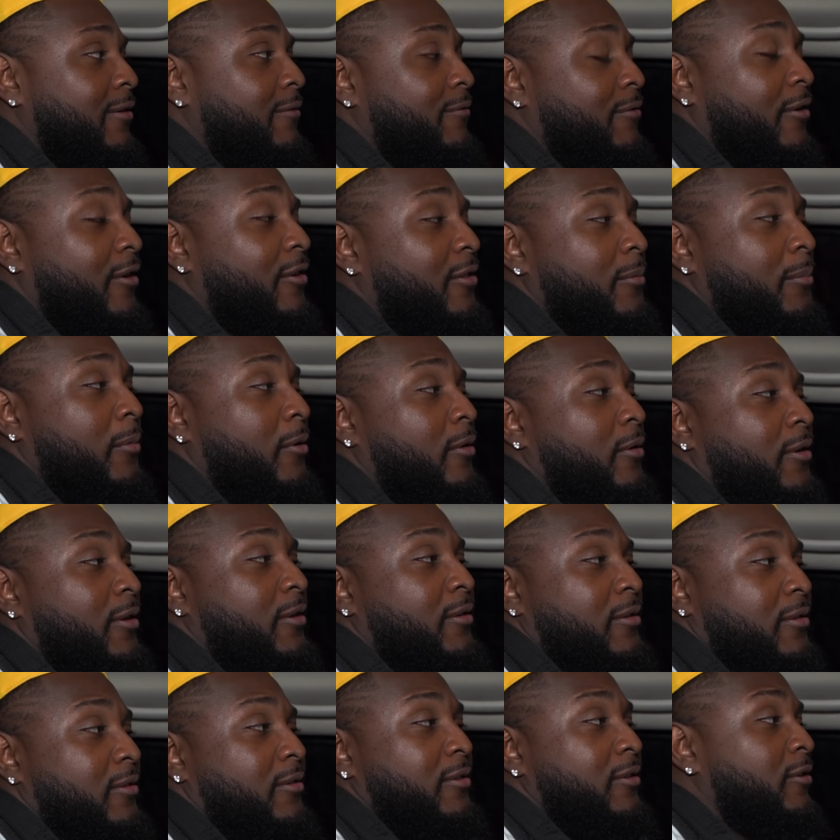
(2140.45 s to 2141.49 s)
Furthermore,
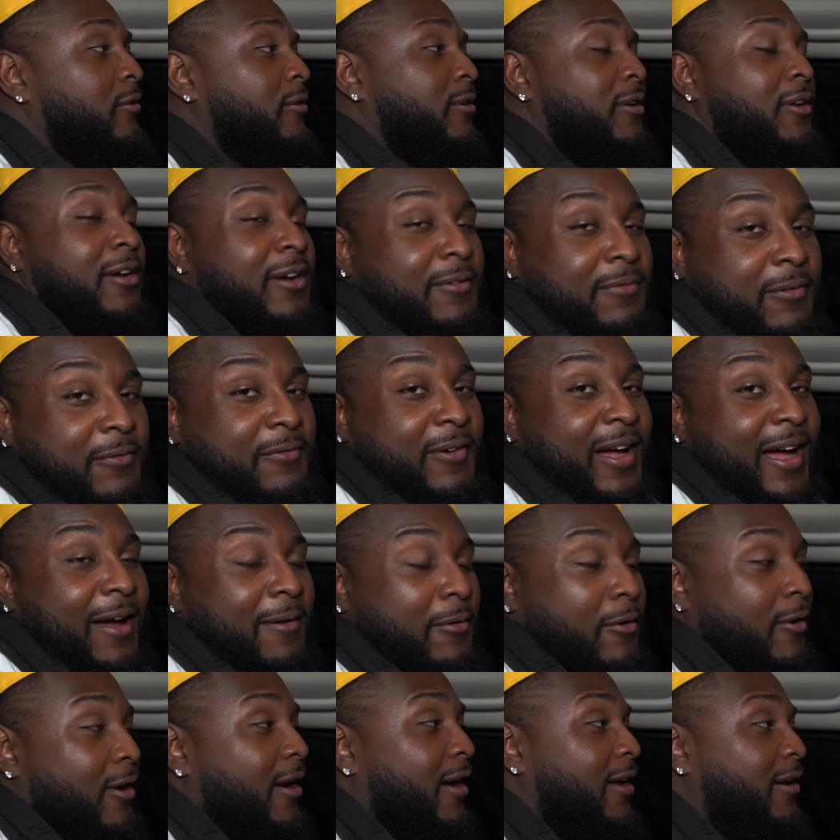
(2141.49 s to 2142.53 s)
you're on the hook for
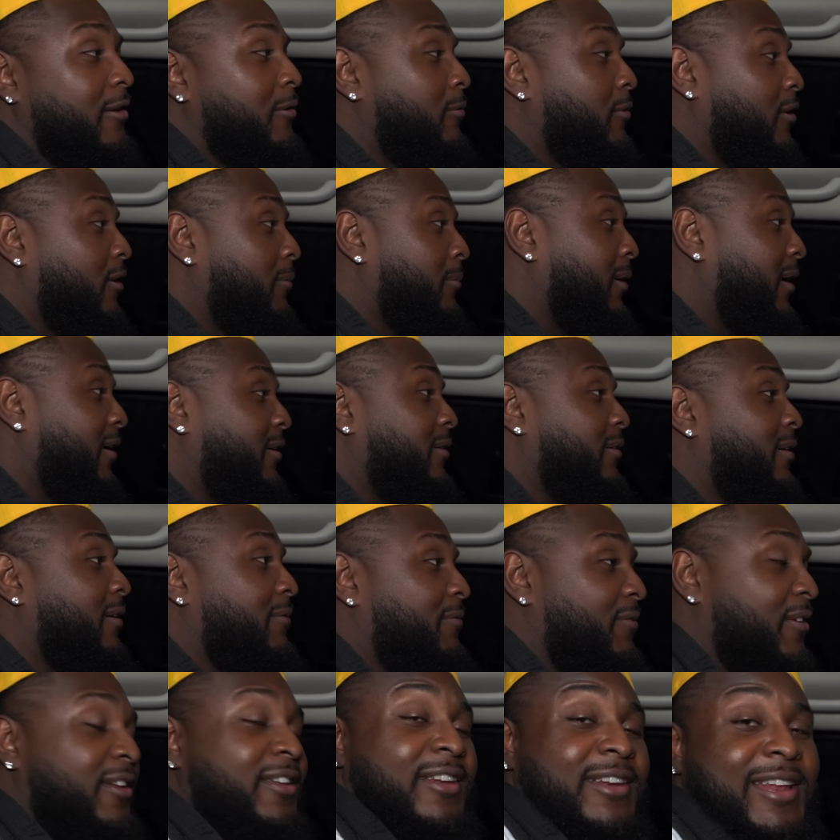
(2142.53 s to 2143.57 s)
$5,000. You worry about a
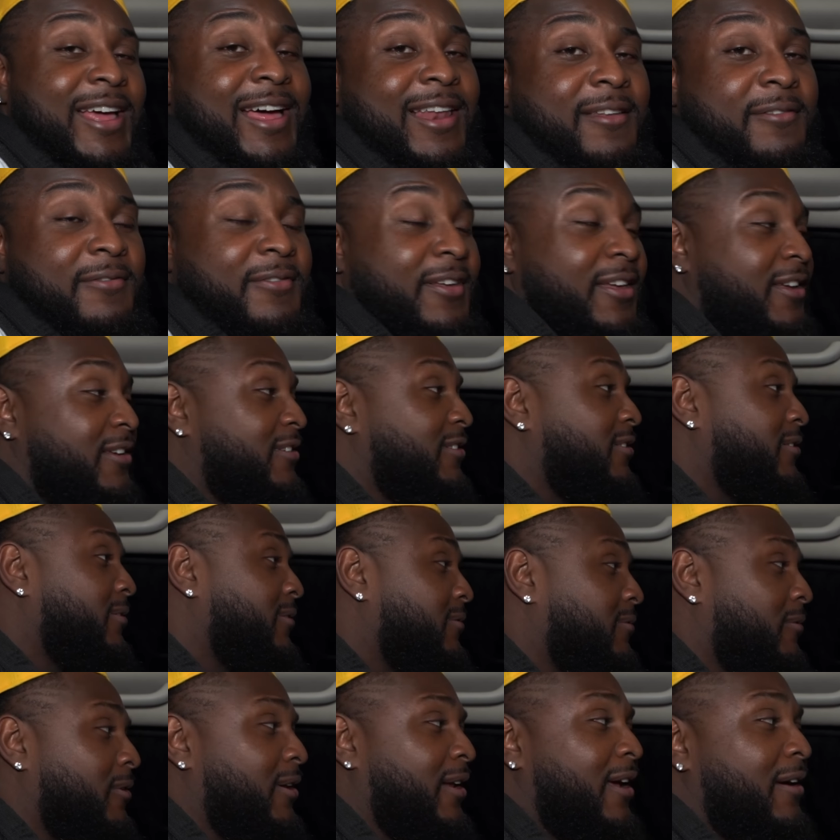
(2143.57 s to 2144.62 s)
$50 fix,
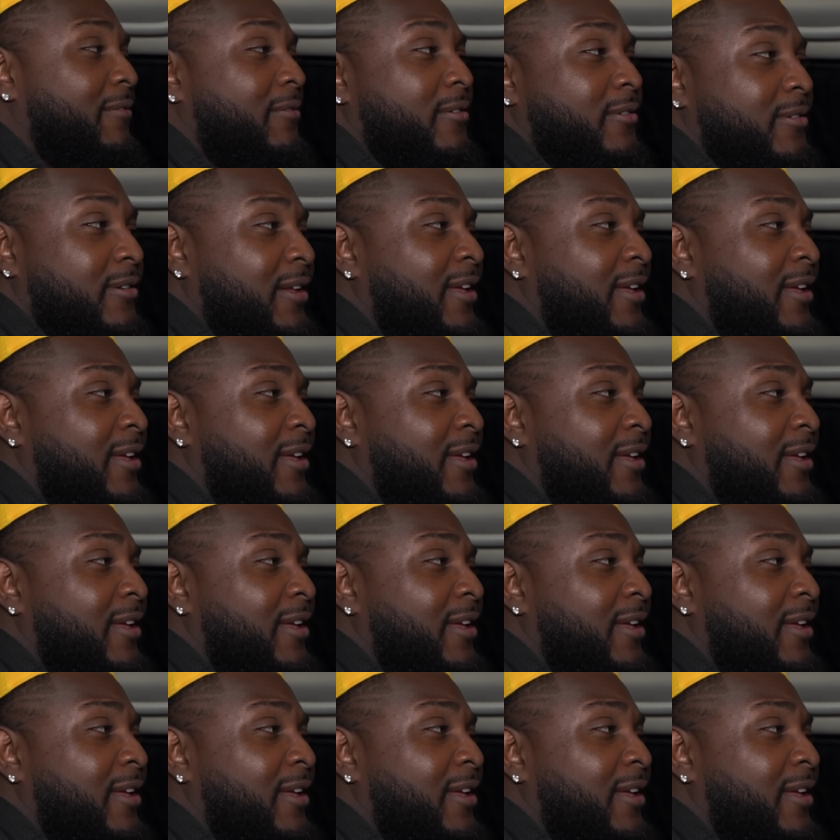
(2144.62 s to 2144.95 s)
whatever.